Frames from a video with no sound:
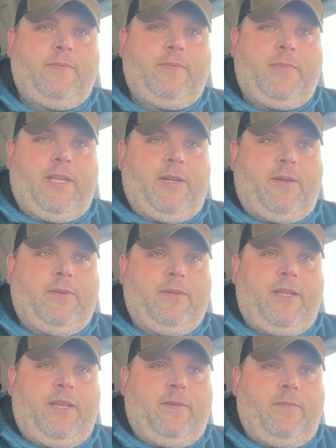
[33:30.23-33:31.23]
You know,
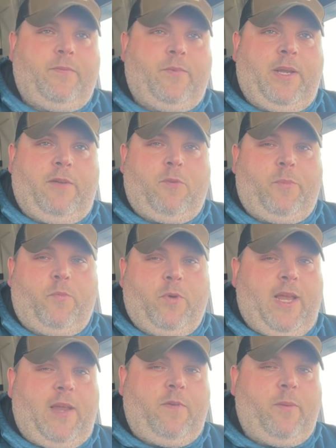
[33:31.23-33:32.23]
and when
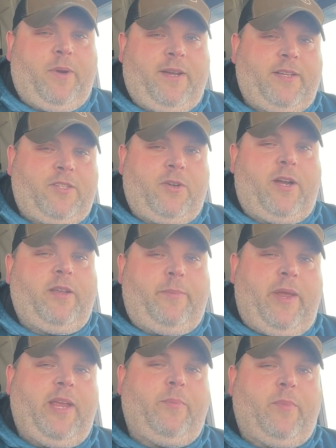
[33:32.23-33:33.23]
everybody is trying to
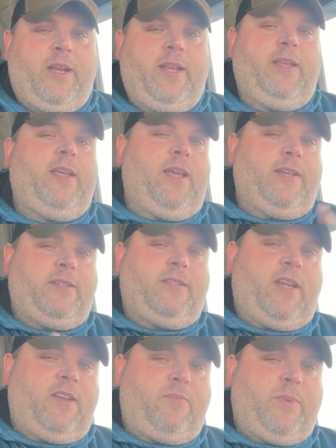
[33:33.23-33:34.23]
make money and
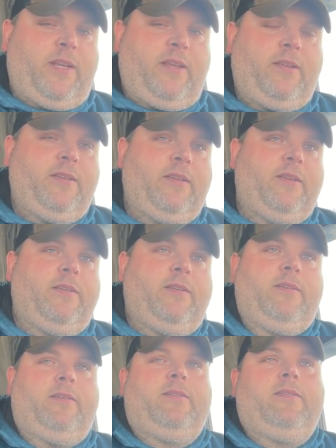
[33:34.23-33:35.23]
save money,
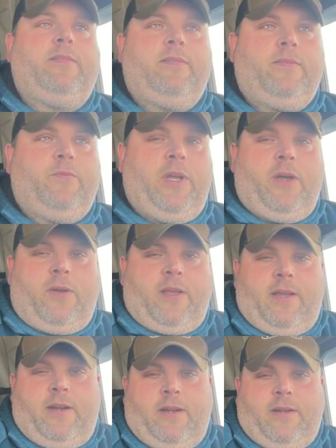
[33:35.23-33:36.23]
we all
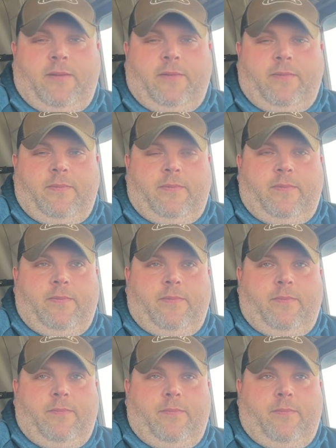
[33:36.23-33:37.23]
get hurt.
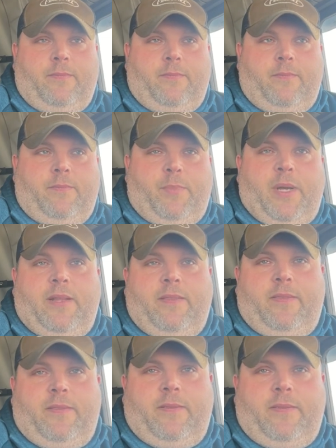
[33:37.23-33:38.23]
But
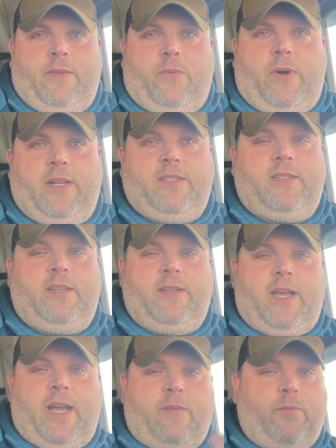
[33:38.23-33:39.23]
the ones that
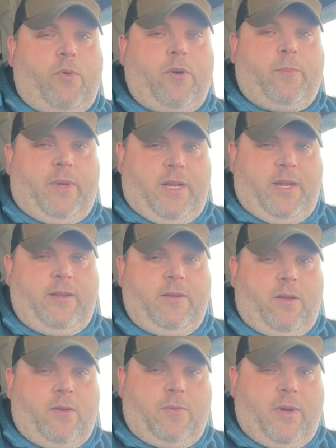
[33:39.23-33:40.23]
have more money
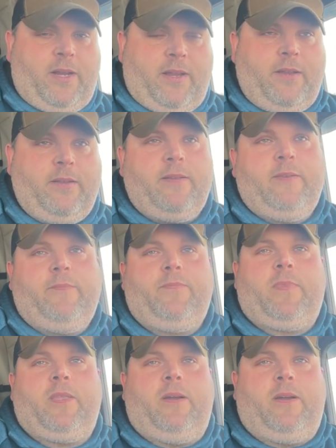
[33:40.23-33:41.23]
already
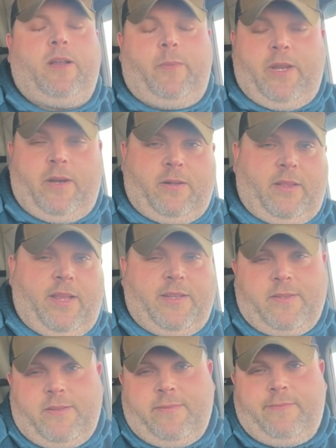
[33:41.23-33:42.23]
are going to be hurt less